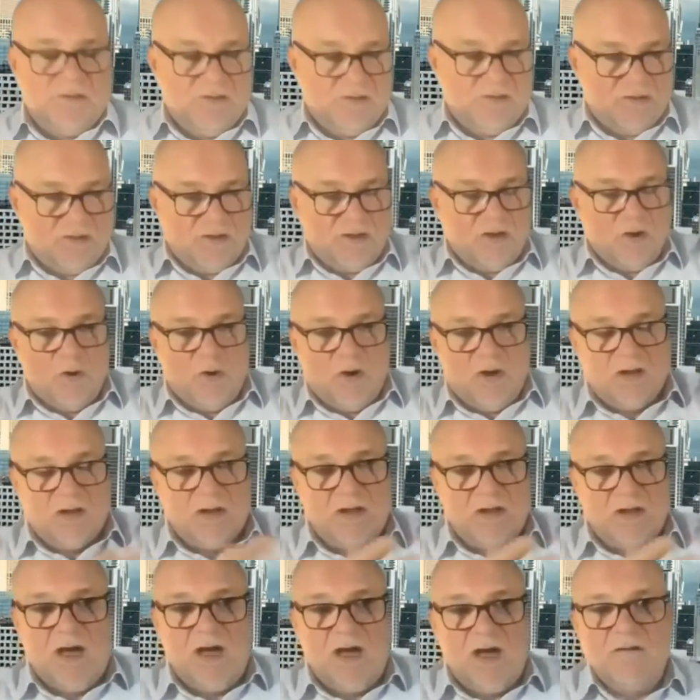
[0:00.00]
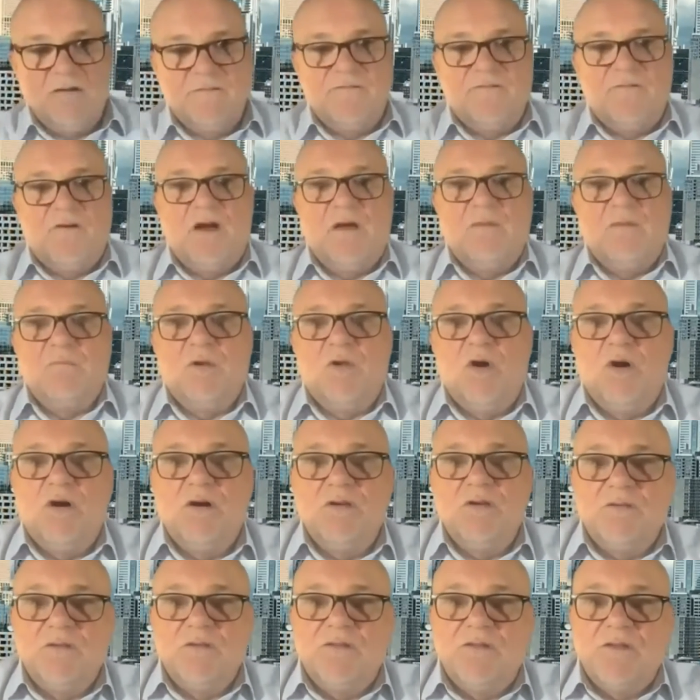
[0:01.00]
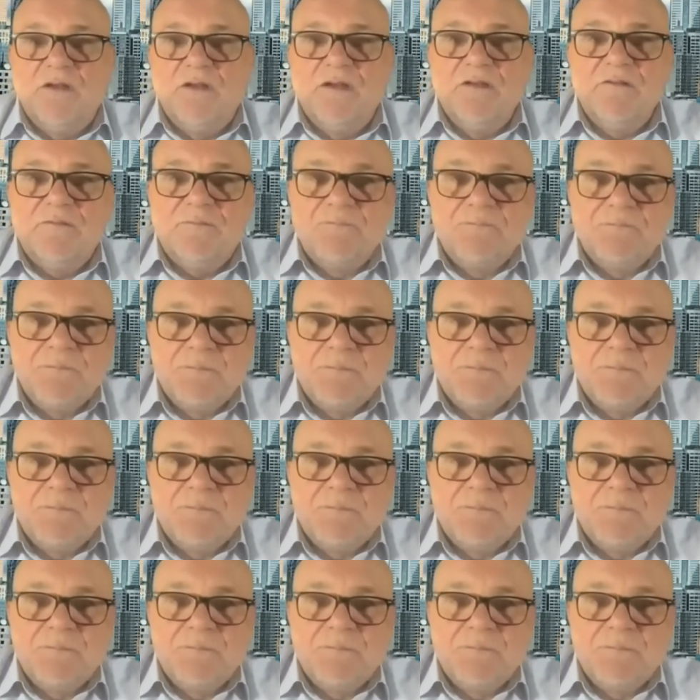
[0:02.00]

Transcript: You can go online and find blogs and things.